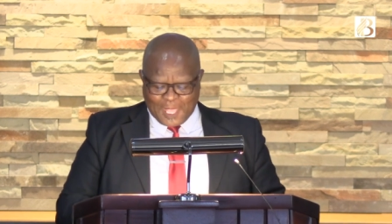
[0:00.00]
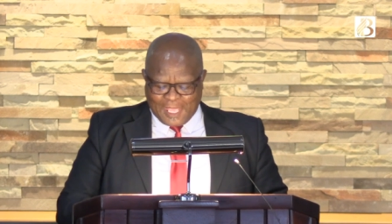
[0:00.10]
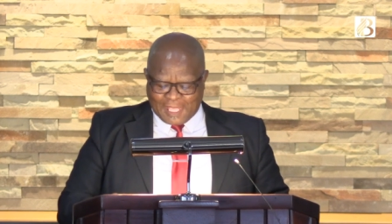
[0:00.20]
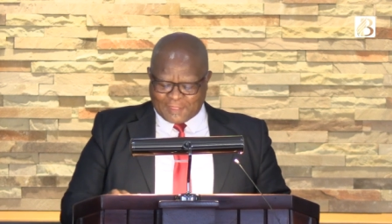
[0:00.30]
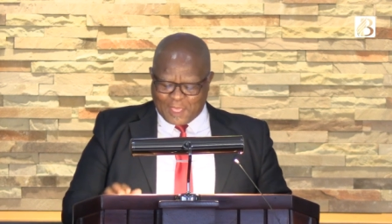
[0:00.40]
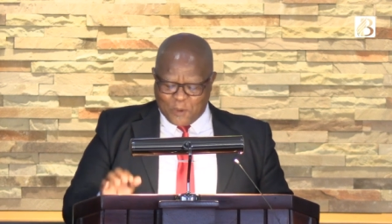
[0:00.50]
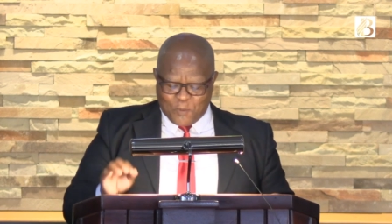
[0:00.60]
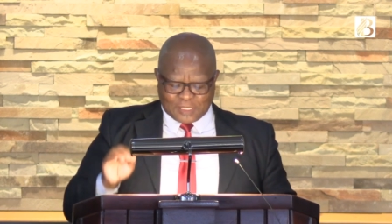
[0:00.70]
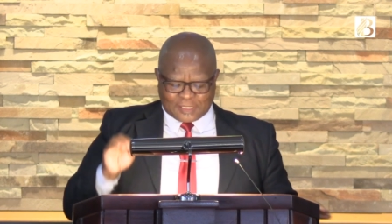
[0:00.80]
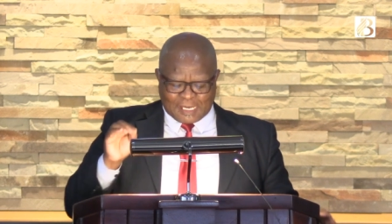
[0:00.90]
And there
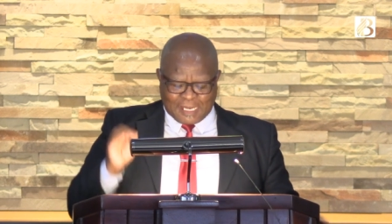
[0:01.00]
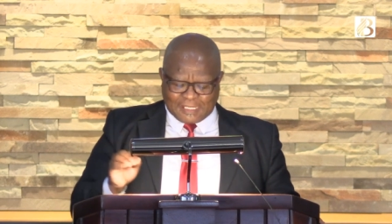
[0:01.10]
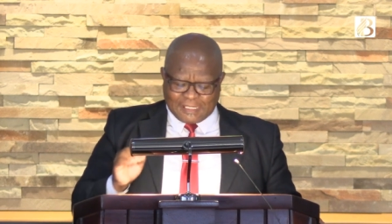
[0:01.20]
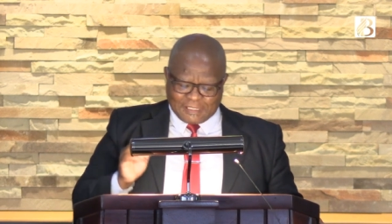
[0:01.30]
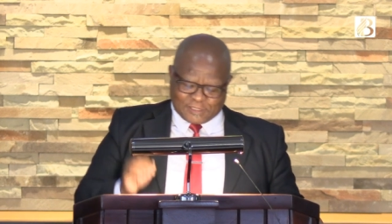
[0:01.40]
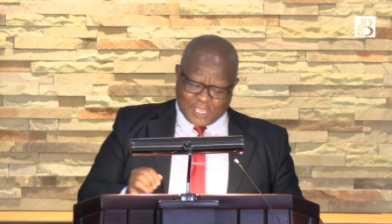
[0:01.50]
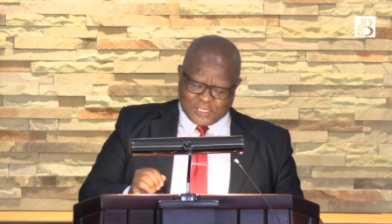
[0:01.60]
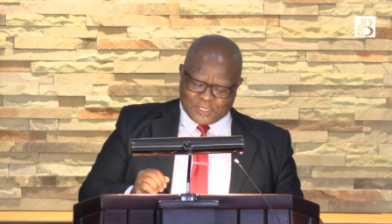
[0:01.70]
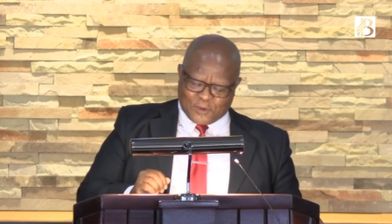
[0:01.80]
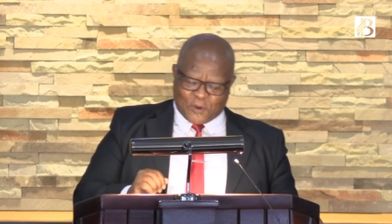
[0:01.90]
was little
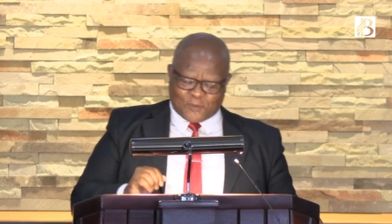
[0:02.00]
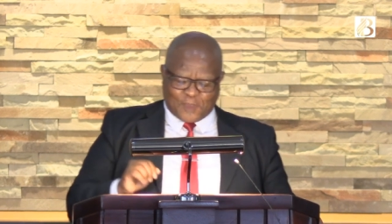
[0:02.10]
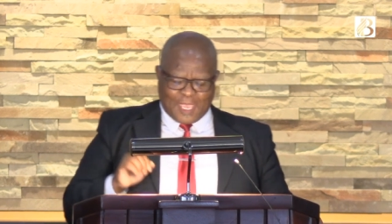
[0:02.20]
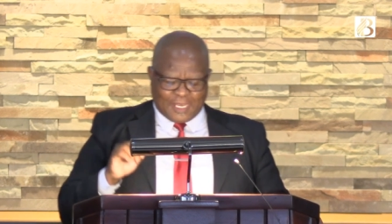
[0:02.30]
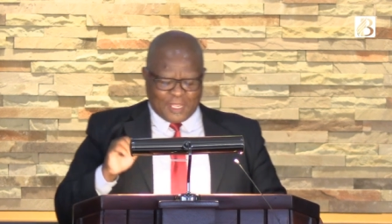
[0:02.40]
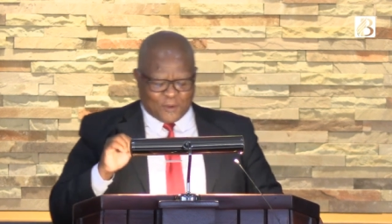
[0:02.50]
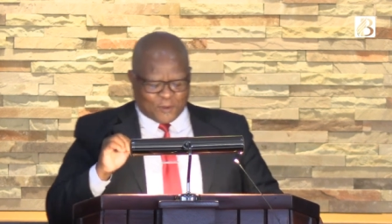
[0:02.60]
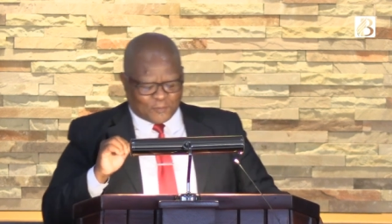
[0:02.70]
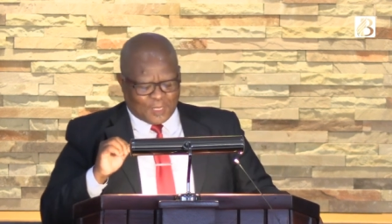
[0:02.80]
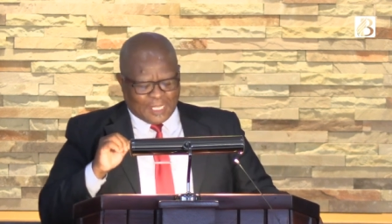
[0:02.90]
danger of any
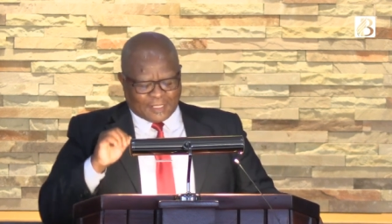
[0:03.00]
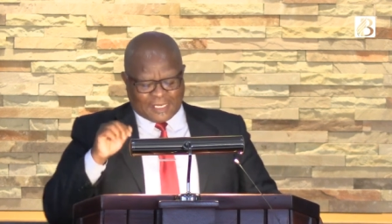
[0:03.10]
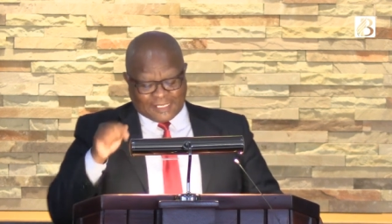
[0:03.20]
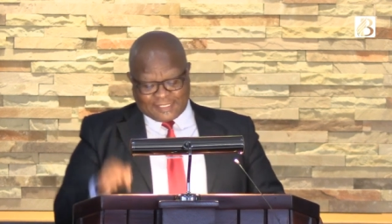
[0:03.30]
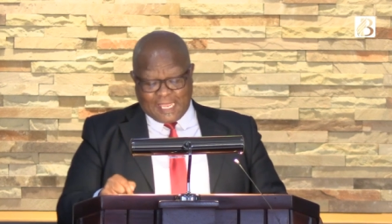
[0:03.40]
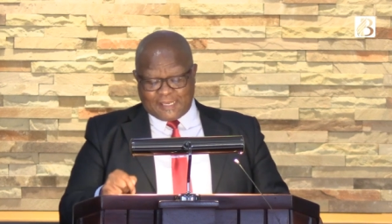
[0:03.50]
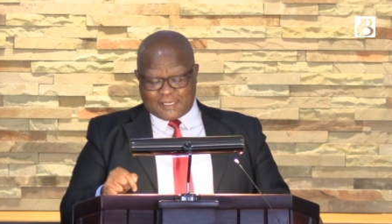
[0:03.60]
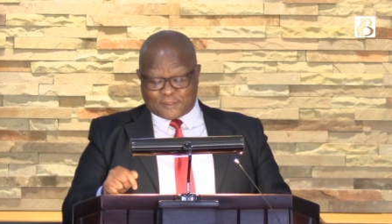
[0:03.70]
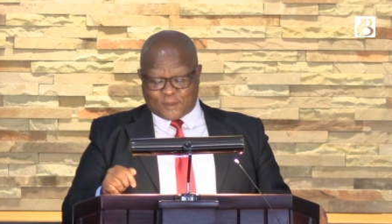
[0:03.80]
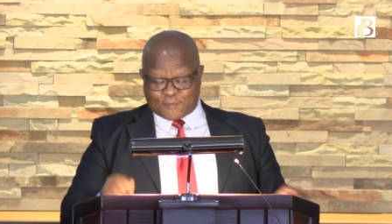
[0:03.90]
of the
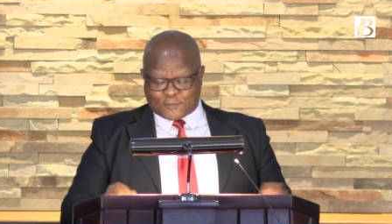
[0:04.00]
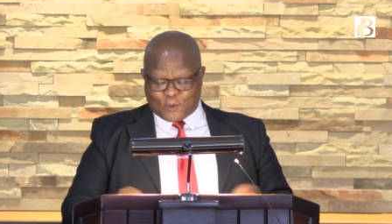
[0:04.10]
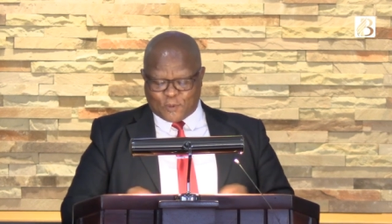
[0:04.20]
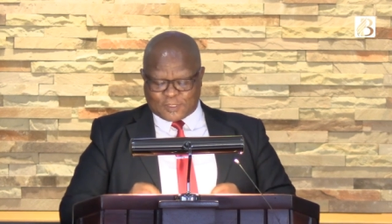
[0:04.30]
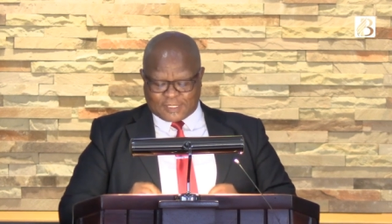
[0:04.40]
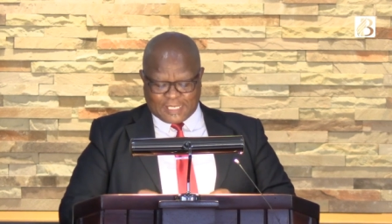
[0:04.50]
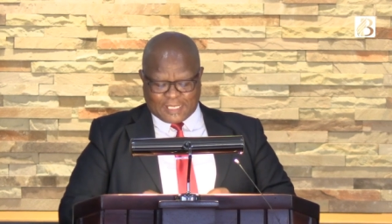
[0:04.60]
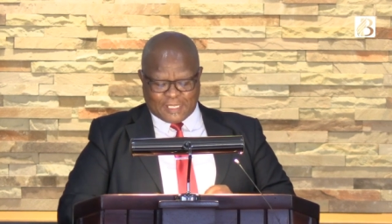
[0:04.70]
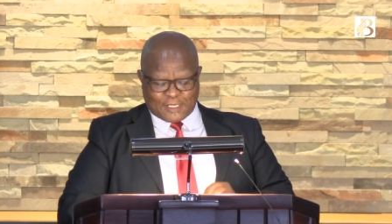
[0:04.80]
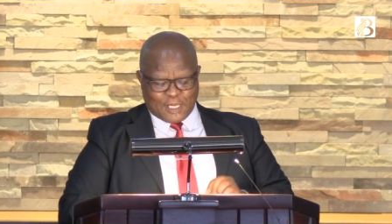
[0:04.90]
descendants of Saul
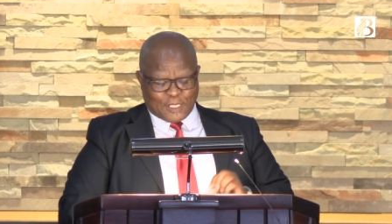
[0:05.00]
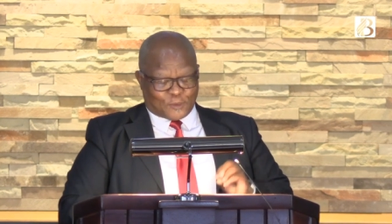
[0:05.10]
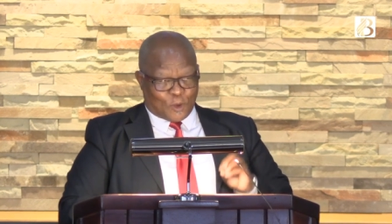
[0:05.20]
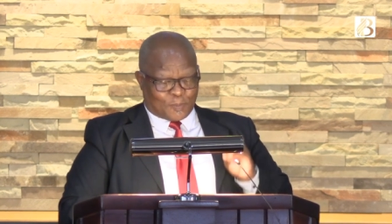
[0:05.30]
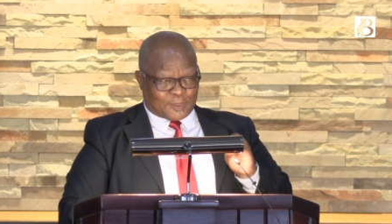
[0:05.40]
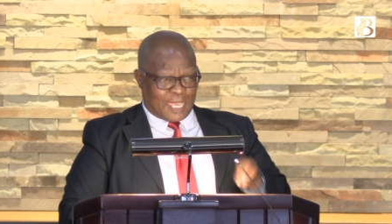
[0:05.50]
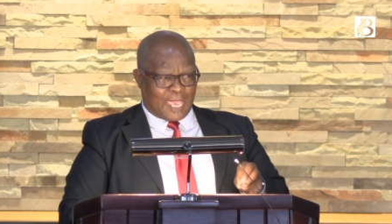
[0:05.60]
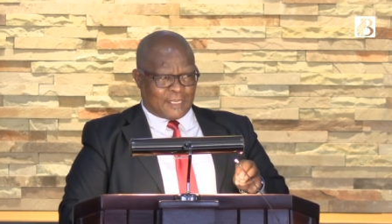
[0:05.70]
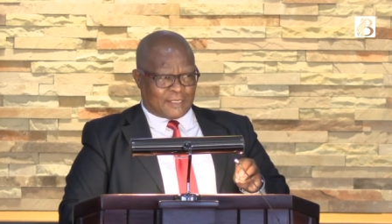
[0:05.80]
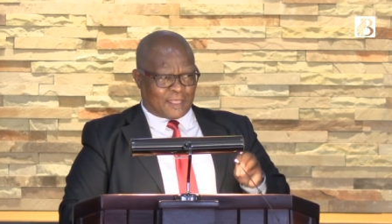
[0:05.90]
seeking to
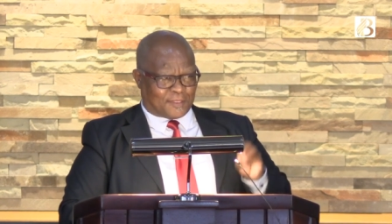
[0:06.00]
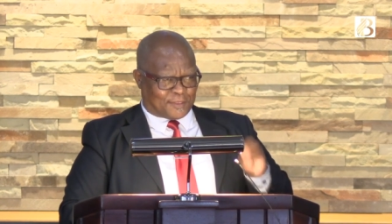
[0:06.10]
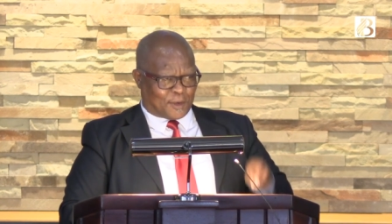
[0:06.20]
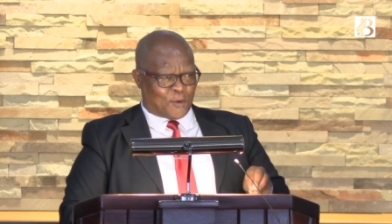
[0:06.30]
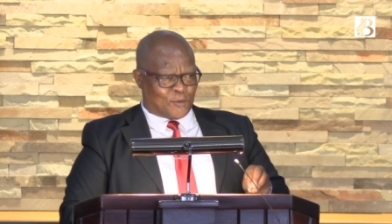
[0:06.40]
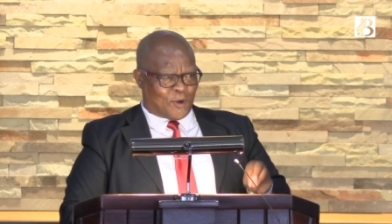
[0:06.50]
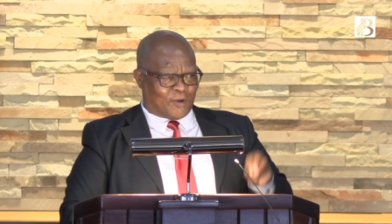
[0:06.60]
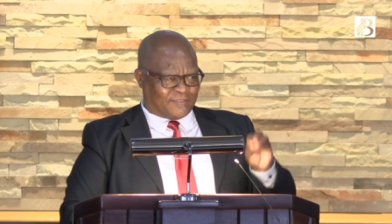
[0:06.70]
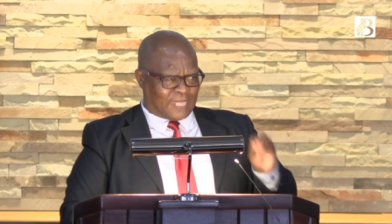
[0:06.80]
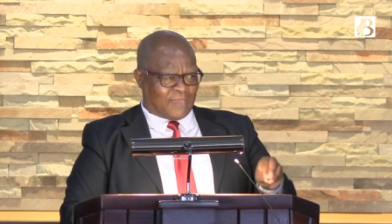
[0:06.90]
obtain the throne
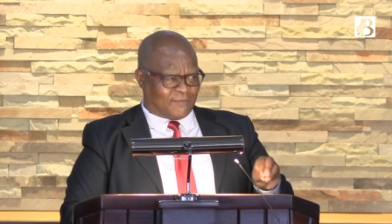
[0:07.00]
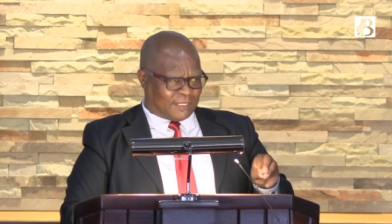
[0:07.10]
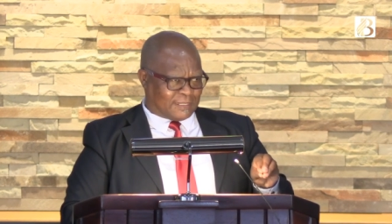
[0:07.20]
of David.